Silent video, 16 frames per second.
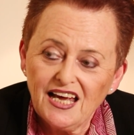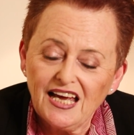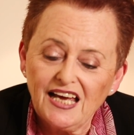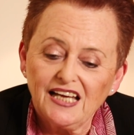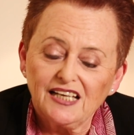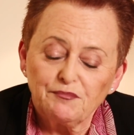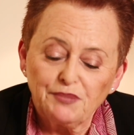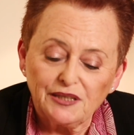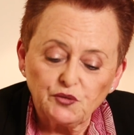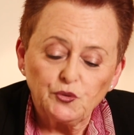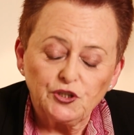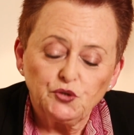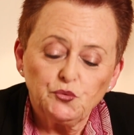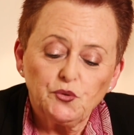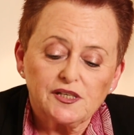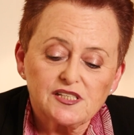But we
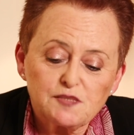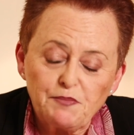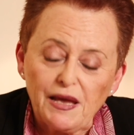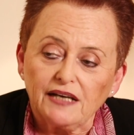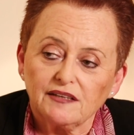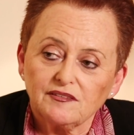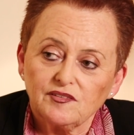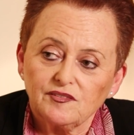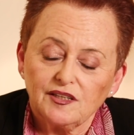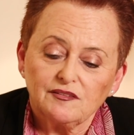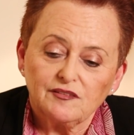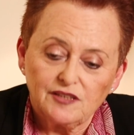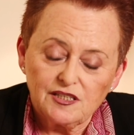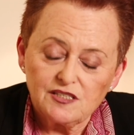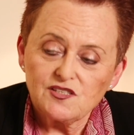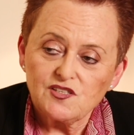do expect that
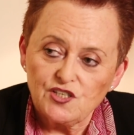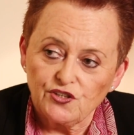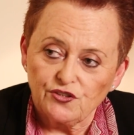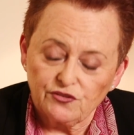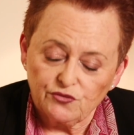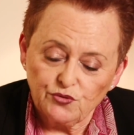this year,